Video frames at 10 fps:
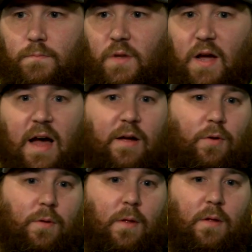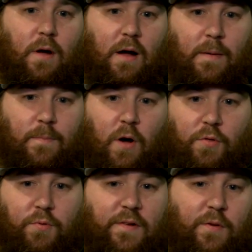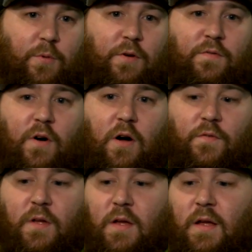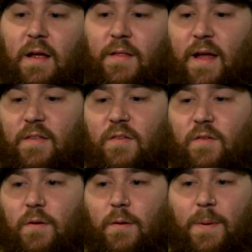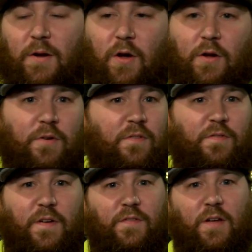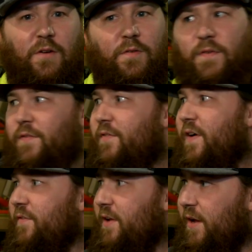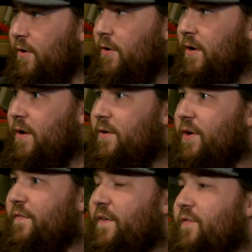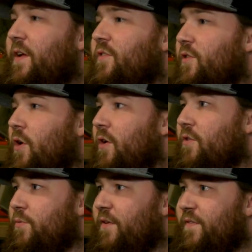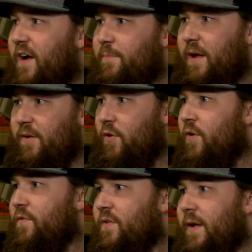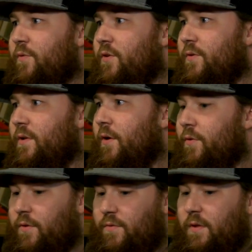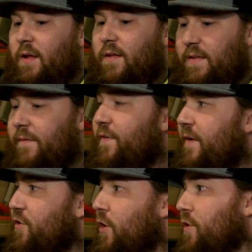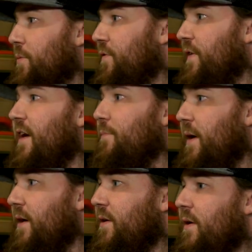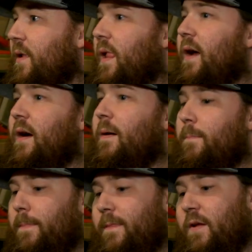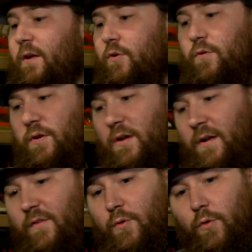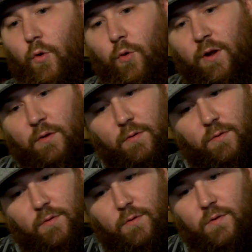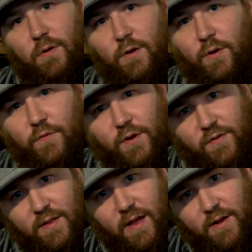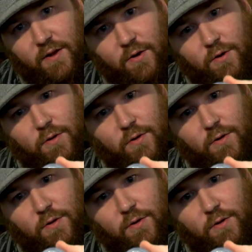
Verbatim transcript: Kyle. Uh, all three of them are involved. And that's about 150, 155 a year. You get 15 cigars, three five packs, all of the same, you know, the same five cigars per five pack. Um, you get a you get a nice little coin. I don't know if you can see that here.